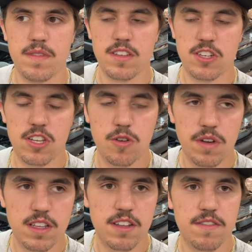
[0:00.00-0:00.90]
just a
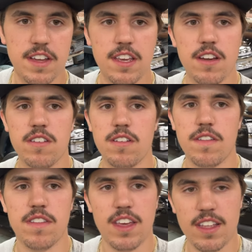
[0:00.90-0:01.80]
quick little video
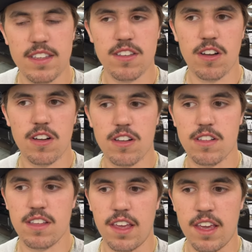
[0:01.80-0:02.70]
of the
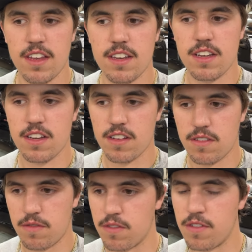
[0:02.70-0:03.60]
install and uh,
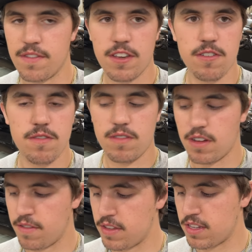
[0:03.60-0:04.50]
review
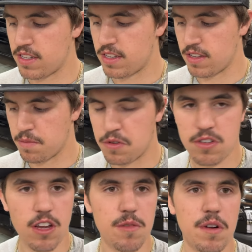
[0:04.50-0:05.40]
of this
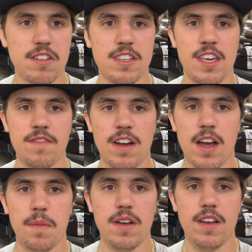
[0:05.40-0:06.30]
Boost Auto Parts key
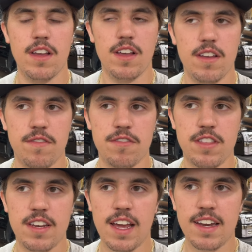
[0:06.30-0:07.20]
fob for
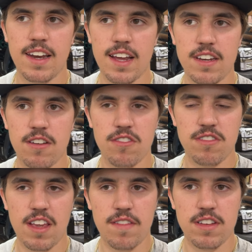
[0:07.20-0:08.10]
the 99 to
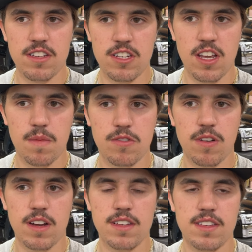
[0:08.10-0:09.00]
07 GM
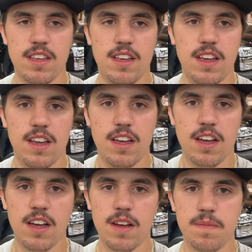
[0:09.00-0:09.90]
trucks.
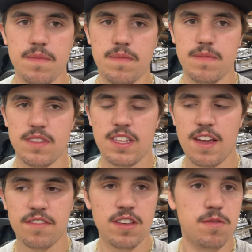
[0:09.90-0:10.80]
Um,
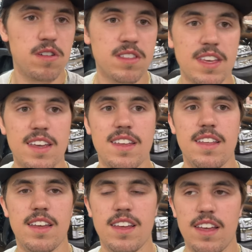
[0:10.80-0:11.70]
definitely worth
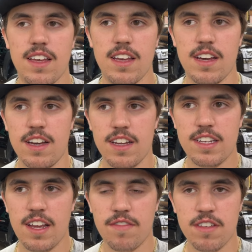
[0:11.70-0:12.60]
it. Uh,
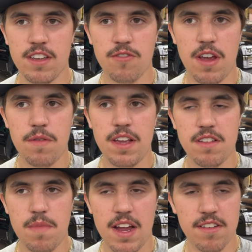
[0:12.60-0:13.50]
definitely a great way
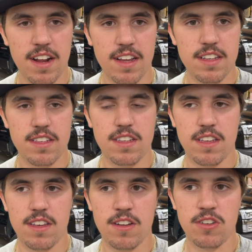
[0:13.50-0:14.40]
to modernize
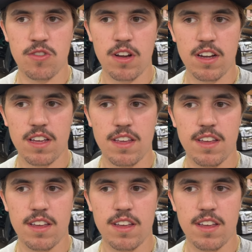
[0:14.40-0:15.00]
your truck